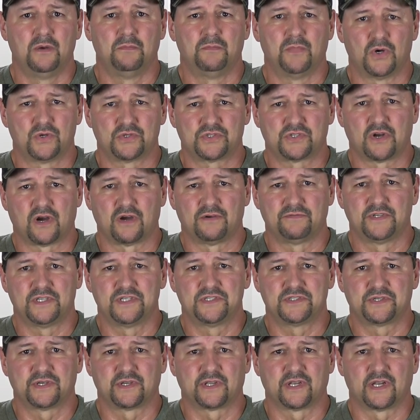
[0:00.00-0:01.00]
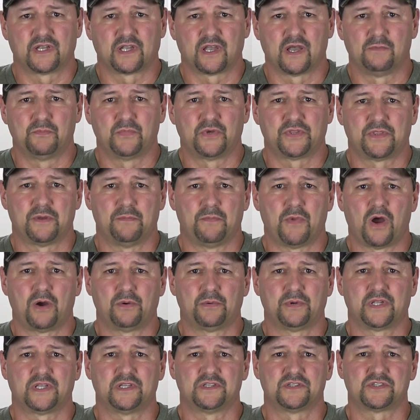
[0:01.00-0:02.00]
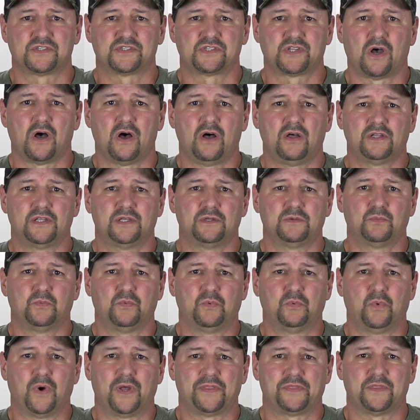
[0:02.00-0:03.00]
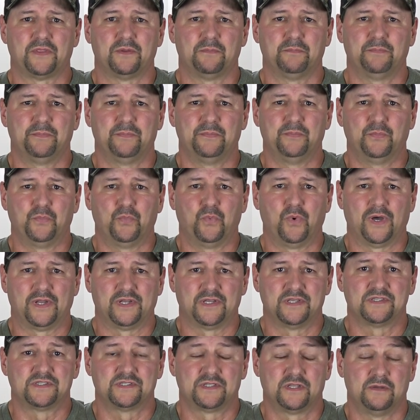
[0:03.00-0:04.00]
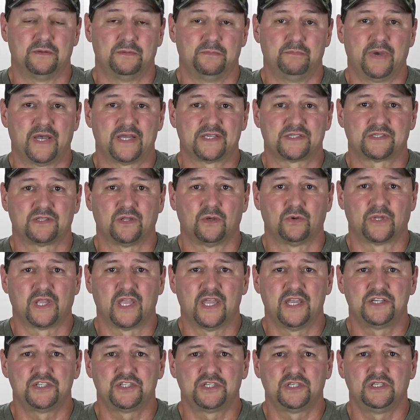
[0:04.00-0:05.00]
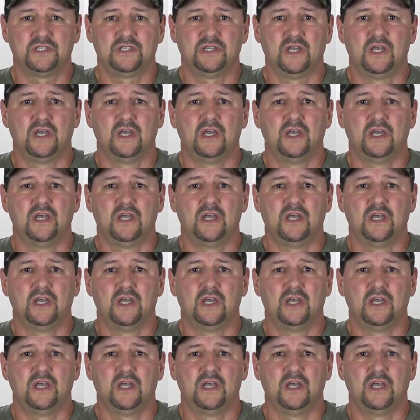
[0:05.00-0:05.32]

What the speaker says: Most RVs are going to come with them already installed in what is the best location.